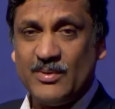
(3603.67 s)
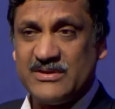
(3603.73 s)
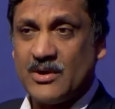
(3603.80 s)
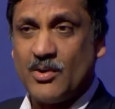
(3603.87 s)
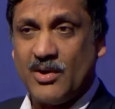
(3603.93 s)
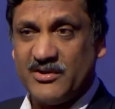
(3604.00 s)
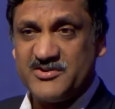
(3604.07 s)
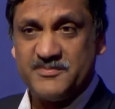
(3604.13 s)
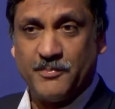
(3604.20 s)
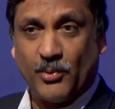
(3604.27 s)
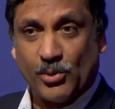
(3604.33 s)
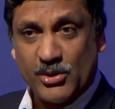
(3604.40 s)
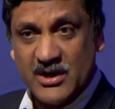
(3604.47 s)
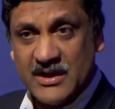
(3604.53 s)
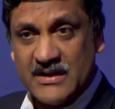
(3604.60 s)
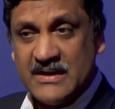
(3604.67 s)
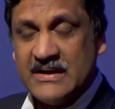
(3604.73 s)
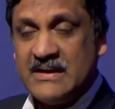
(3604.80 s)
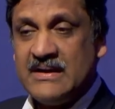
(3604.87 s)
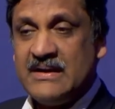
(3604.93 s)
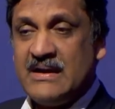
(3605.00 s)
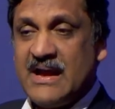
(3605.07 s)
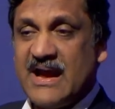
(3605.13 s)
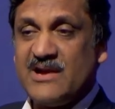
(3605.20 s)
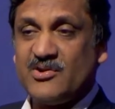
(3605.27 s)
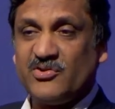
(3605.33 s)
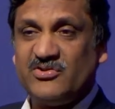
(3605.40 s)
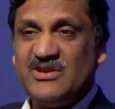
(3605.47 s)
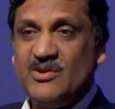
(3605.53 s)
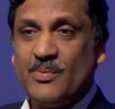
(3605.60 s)
with the College Board and to
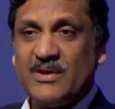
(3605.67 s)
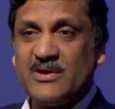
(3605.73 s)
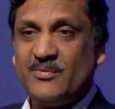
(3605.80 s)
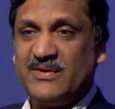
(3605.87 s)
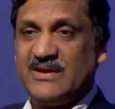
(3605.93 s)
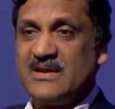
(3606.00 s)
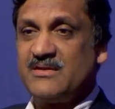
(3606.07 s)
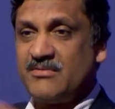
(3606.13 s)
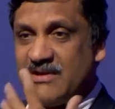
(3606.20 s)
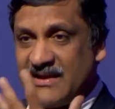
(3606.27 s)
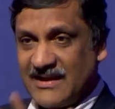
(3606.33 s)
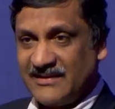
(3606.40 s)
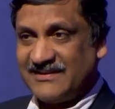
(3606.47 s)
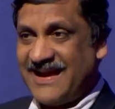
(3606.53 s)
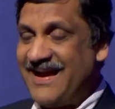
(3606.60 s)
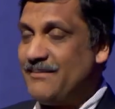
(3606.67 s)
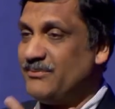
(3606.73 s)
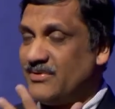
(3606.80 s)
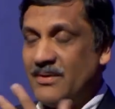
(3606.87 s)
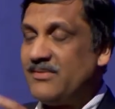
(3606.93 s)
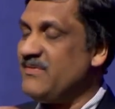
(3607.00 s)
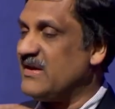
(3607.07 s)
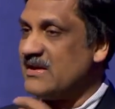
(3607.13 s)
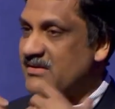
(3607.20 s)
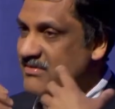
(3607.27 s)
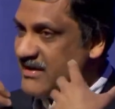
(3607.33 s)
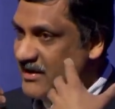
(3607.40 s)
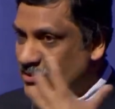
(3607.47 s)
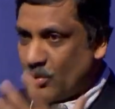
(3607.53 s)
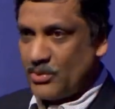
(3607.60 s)
see whether we can create exams or we can
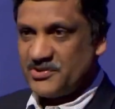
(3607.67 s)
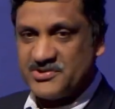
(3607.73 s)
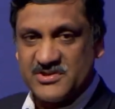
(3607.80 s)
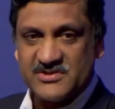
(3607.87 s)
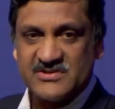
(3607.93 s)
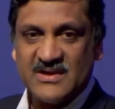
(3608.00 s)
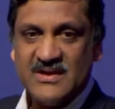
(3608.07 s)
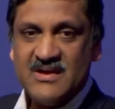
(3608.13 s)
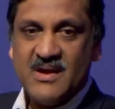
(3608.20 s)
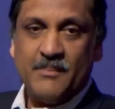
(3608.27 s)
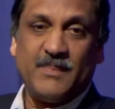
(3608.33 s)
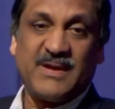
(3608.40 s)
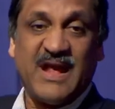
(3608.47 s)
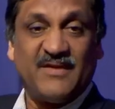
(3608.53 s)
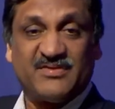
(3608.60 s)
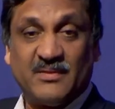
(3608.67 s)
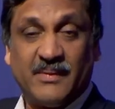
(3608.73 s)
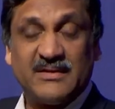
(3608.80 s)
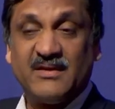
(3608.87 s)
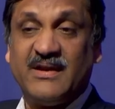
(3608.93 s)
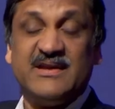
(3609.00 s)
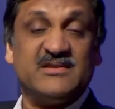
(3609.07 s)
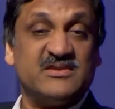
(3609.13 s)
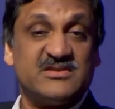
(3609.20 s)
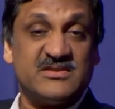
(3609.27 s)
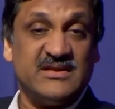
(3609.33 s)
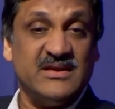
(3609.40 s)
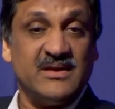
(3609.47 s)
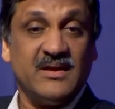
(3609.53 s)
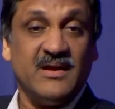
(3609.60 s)
create courses, but have some other
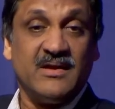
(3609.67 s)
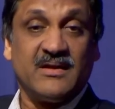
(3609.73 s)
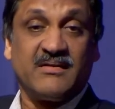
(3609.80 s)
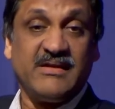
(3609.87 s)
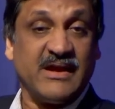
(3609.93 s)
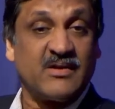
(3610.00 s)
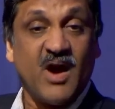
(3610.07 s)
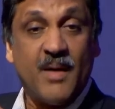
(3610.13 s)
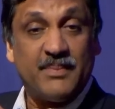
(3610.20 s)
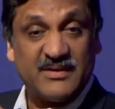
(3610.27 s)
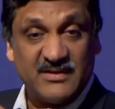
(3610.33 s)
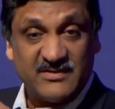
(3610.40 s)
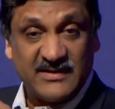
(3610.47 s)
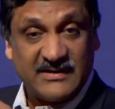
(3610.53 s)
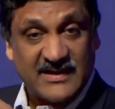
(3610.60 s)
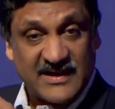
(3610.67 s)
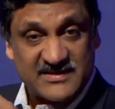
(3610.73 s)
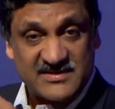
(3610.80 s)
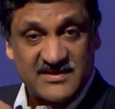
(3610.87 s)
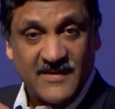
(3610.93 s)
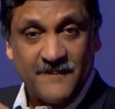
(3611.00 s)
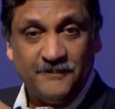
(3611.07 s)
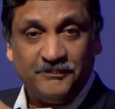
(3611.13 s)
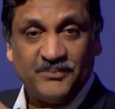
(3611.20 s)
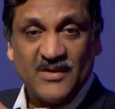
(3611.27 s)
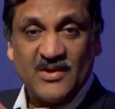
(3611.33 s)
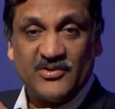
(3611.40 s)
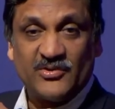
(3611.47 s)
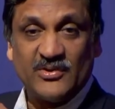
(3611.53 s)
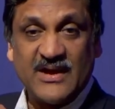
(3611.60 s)
agency create competency tests
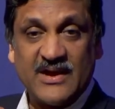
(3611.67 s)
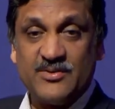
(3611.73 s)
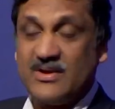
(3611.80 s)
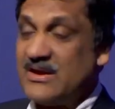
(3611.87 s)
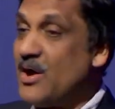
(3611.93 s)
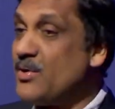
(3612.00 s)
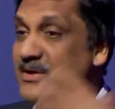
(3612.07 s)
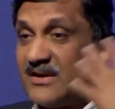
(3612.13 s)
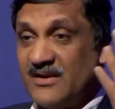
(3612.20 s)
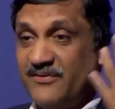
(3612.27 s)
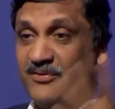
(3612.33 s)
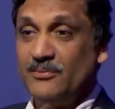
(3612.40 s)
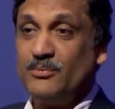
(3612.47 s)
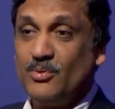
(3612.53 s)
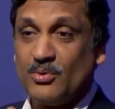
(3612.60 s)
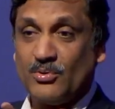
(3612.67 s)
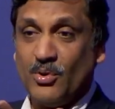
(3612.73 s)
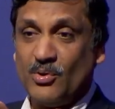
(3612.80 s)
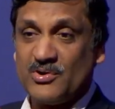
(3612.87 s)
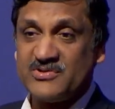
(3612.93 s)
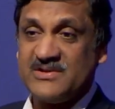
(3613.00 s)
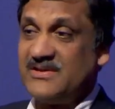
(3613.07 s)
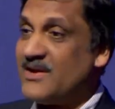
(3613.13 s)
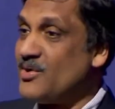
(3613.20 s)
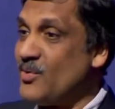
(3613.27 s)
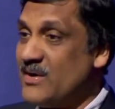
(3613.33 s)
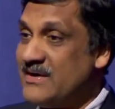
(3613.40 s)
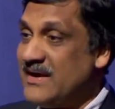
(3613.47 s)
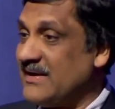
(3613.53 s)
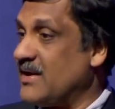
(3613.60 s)
so that you can now take a full MOOC course and then
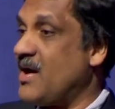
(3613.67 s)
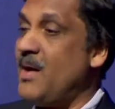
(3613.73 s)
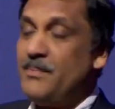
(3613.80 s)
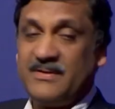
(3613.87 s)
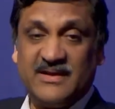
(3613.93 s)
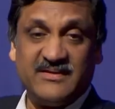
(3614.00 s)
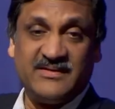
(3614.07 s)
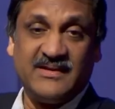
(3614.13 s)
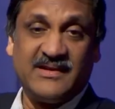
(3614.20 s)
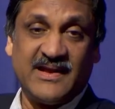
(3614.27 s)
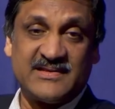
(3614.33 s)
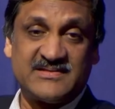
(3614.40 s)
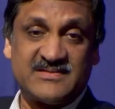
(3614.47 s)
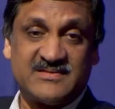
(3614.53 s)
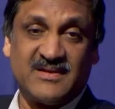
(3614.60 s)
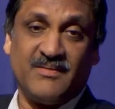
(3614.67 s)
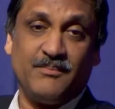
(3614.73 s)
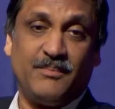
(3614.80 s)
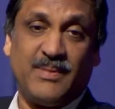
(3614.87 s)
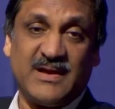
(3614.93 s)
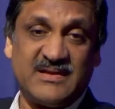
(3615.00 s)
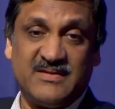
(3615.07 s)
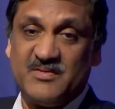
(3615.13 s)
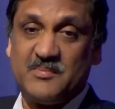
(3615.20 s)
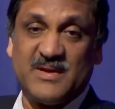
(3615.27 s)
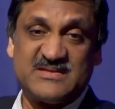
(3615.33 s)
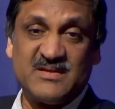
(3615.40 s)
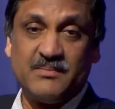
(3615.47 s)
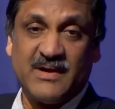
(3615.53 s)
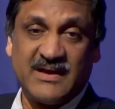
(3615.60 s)
go and take a competency test given by
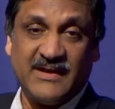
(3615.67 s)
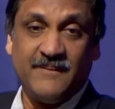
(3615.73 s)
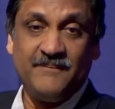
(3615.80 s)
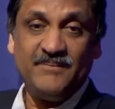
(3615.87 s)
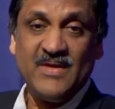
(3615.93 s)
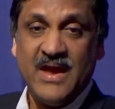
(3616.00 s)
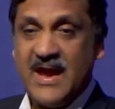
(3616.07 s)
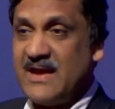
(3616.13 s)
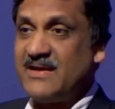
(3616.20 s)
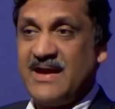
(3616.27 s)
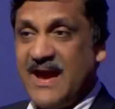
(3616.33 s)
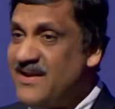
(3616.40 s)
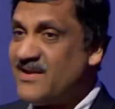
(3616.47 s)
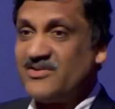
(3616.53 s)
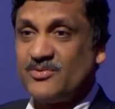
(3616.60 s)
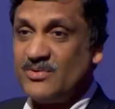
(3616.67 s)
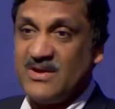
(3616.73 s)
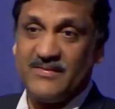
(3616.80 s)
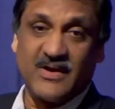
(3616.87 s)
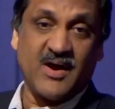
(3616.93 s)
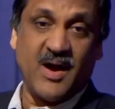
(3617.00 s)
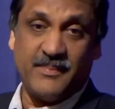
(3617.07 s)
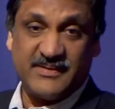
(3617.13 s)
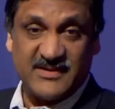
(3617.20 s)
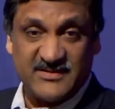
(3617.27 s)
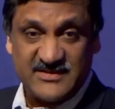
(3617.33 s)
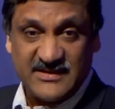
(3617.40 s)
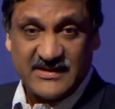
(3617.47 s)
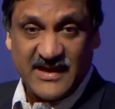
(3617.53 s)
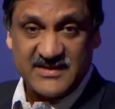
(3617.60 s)
somebody. Heck, edX could give a
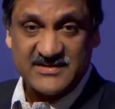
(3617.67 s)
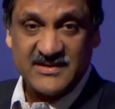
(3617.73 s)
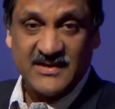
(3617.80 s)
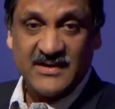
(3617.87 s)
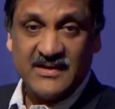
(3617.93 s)
competency test,